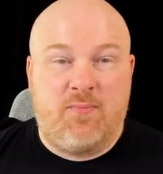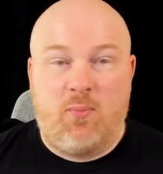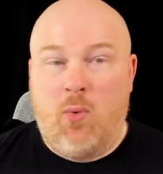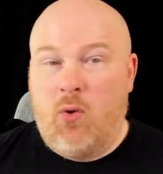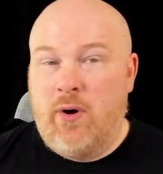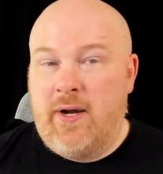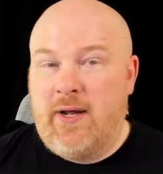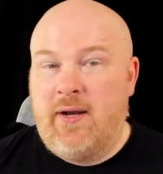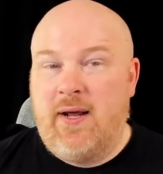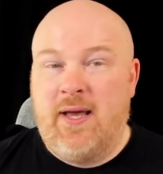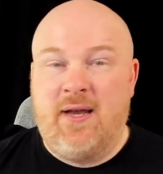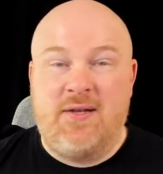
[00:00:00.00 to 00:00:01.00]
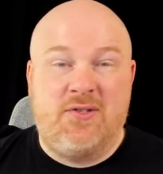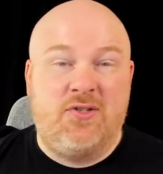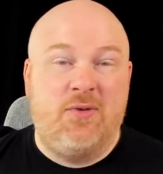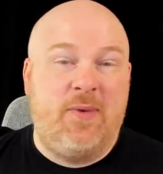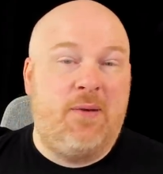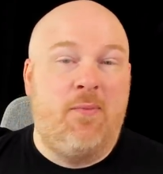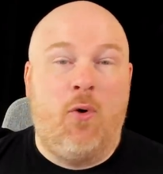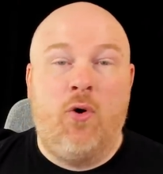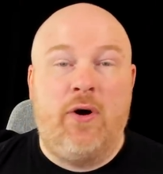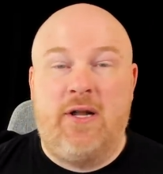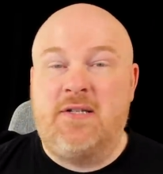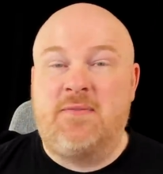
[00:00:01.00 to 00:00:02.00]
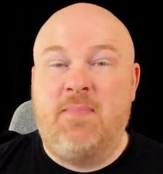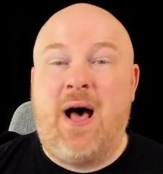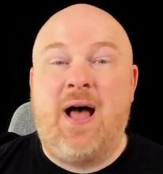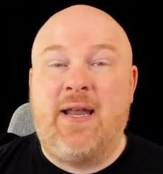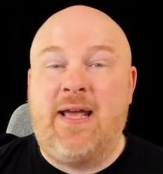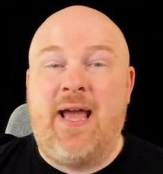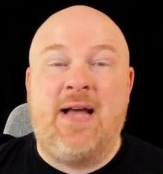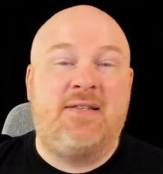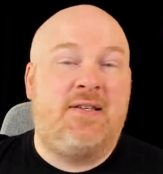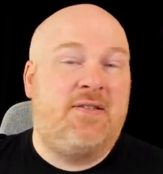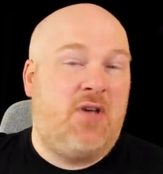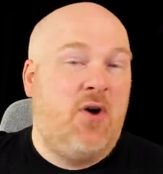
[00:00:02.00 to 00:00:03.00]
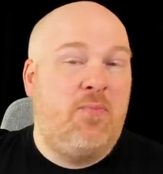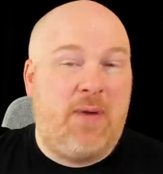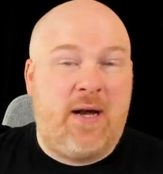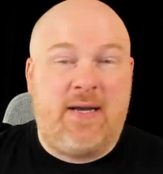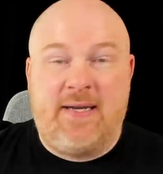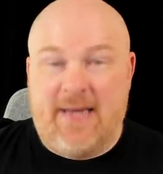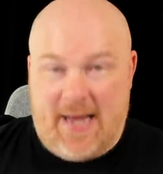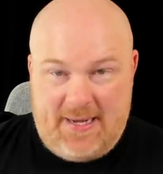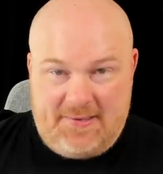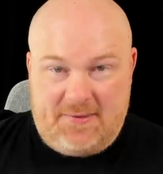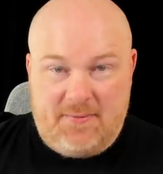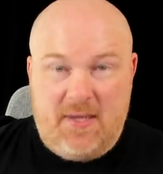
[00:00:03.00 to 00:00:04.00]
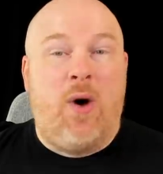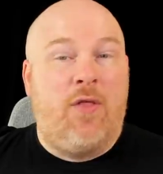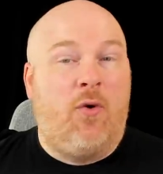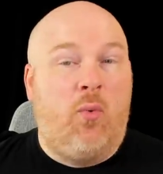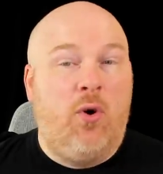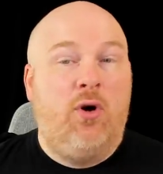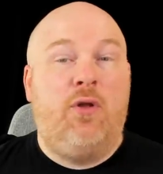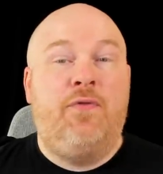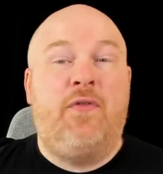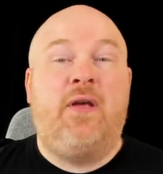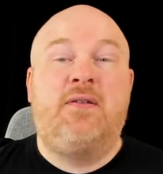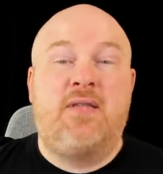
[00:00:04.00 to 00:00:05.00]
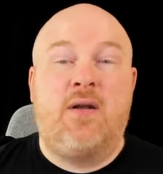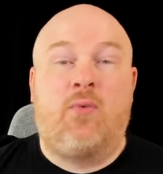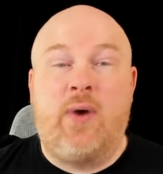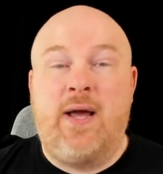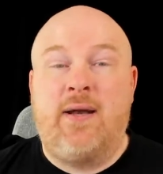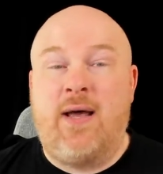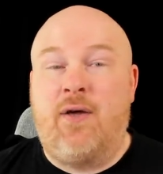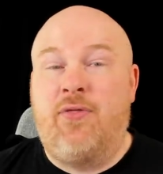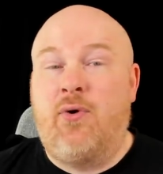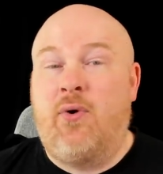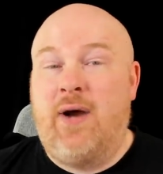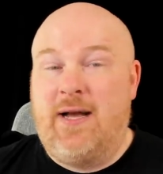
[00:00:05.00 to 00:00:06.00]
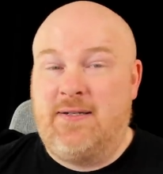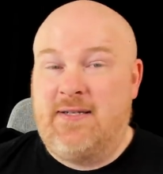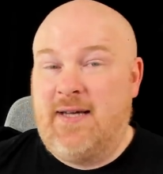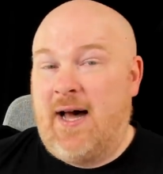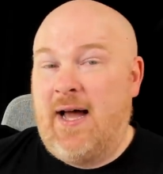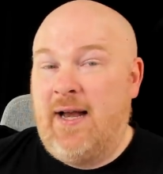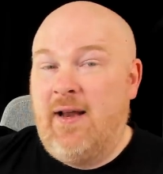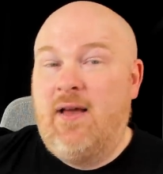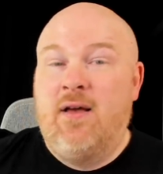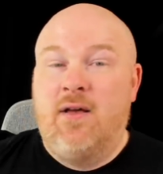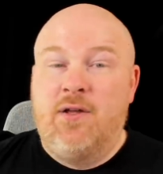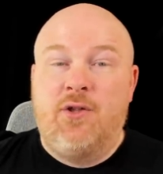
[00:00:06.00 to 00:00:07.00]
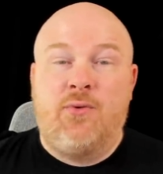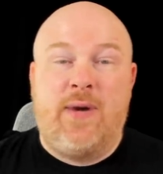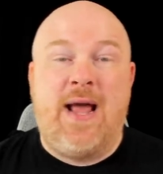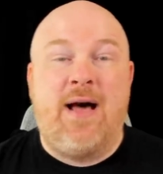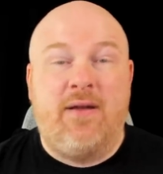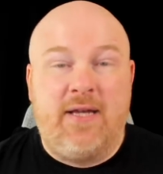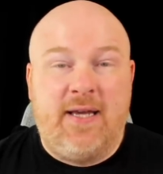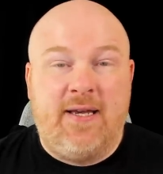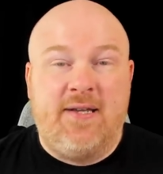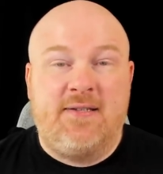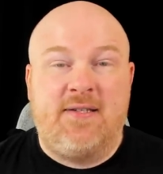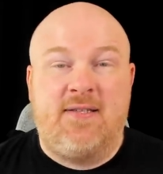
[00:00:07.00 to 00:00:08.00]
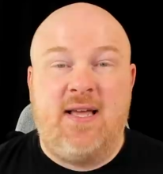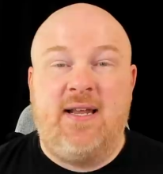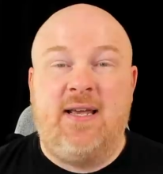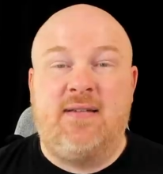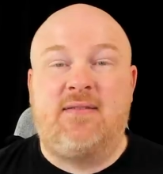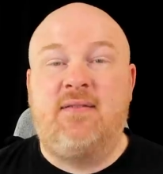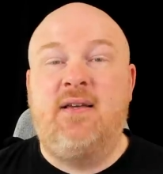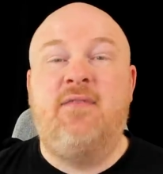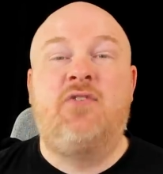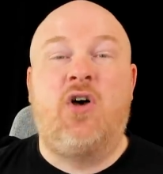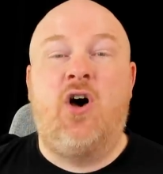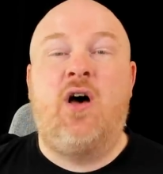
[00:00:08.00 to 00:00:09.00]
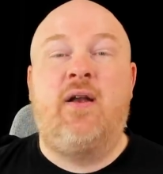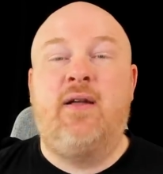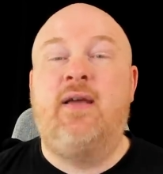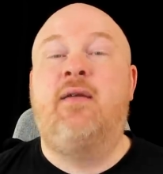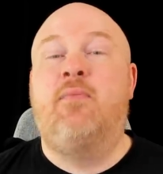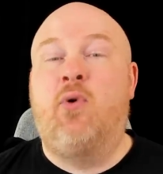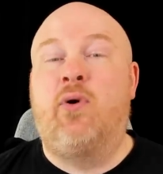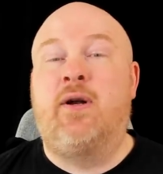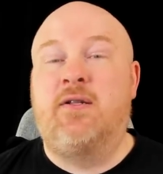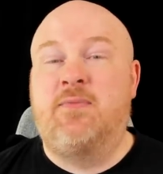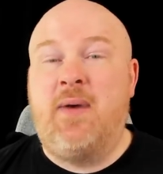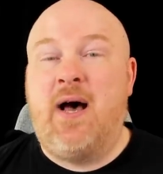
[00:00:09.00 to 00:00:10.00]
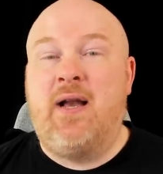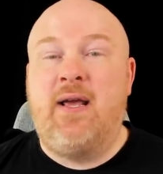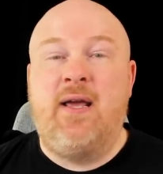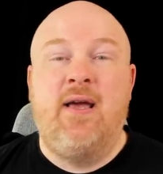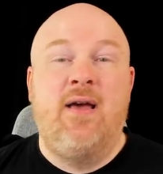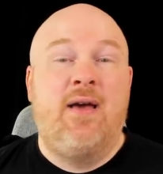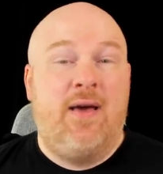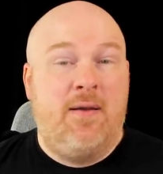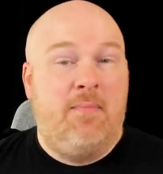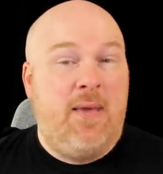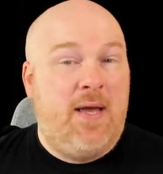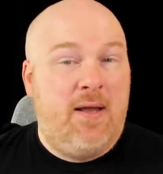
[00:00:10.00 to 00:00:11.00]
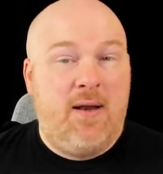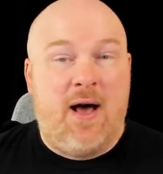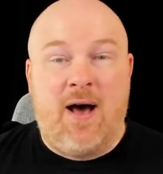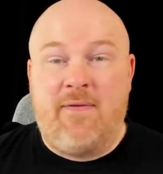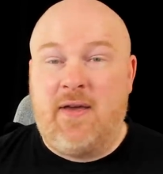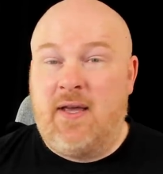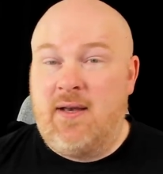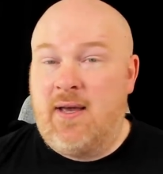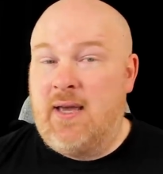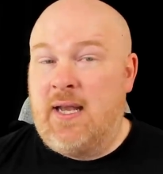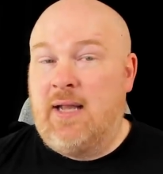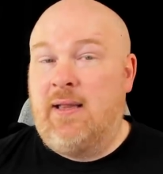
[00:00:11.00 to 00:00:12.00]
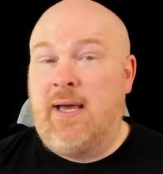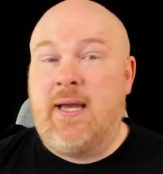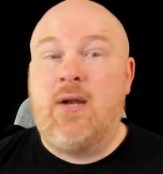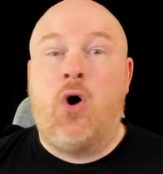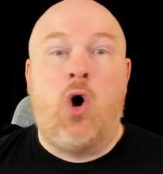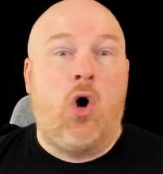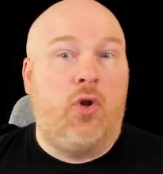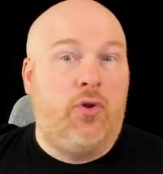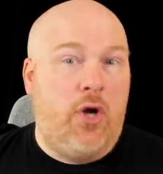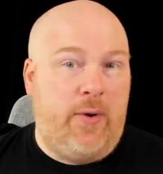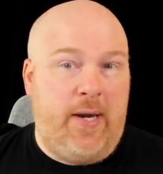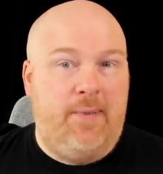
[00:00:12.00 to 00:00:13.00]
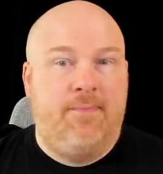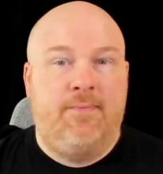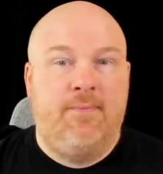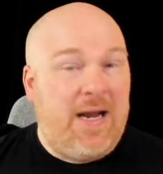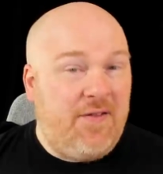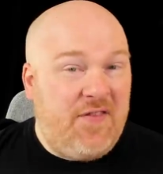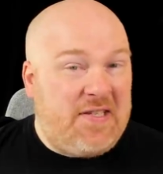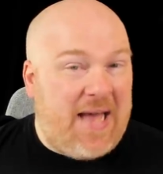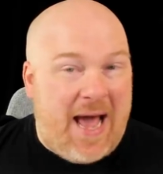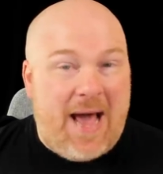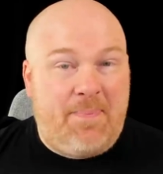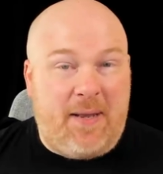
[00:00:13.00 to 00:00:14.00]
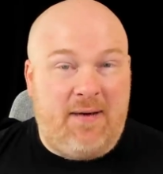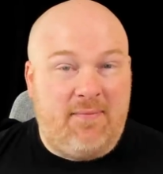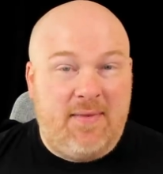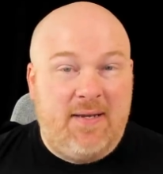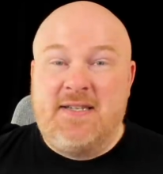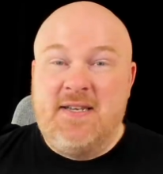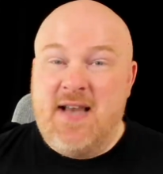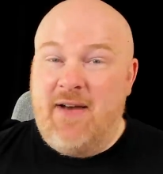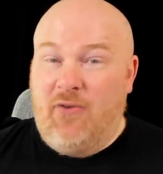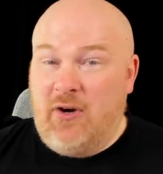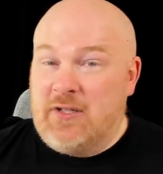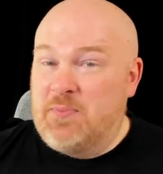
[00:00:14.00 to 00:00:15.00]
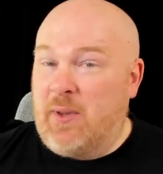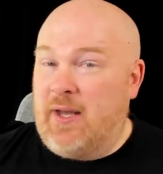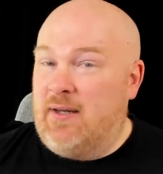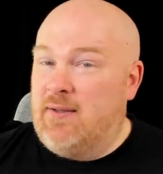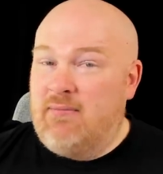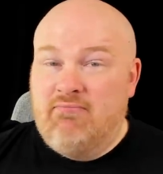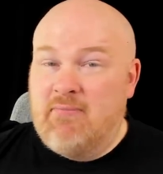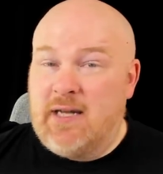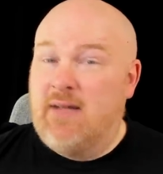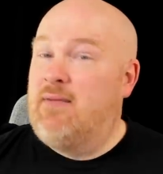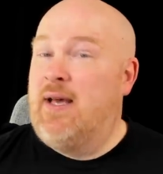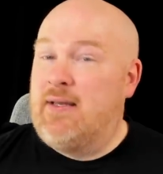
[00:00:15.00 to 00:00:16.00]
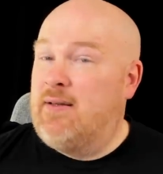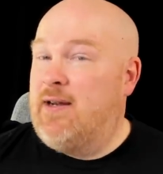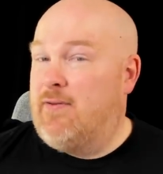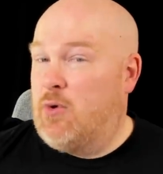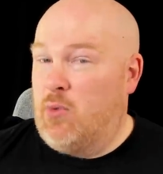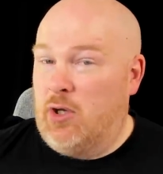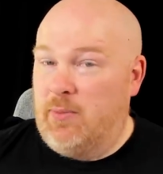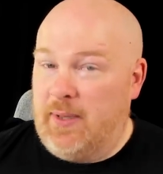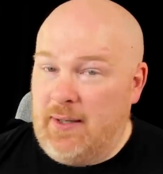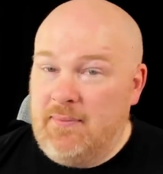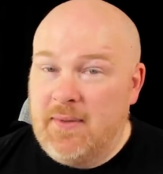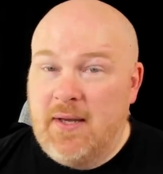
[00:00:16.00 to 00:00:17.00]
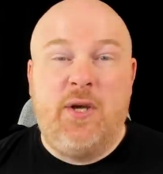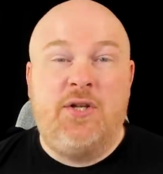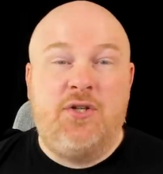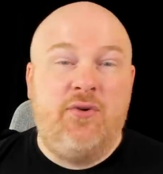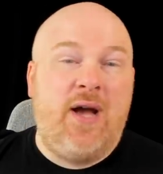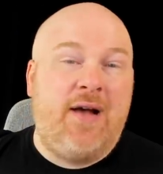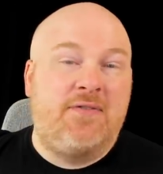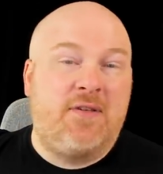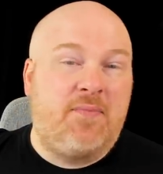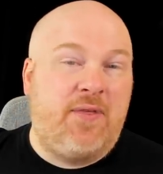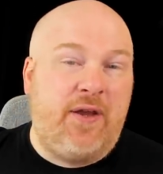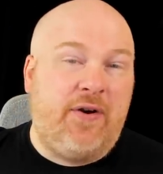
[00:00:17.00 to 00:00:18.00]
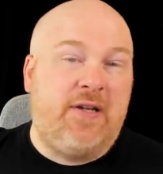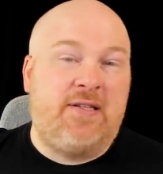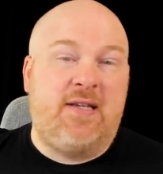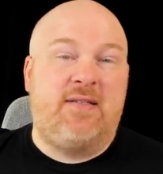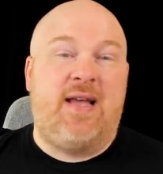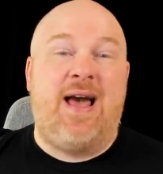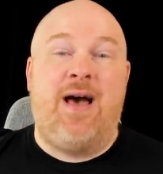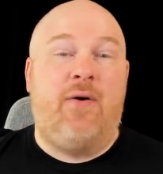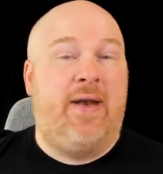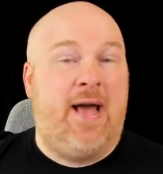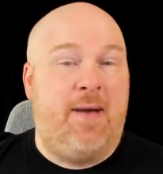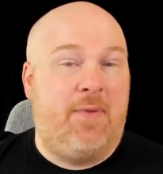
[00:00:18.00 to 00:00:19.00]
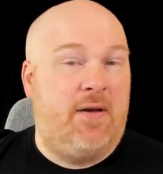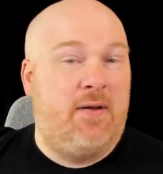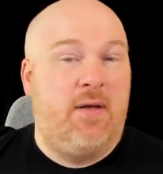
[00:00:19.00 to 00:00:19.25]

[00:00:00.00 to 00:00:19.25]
with Moridin and assuming Moridin's body as his own body dies. Now, while the world thinks that Rand Althor has died, the reality is, is that he has lived on in Moridin's body, and Min, Avienda, and Elaine all know it. So how did this happen? It's never explained, and it likely never will be, but we do have some theories as to how it happened.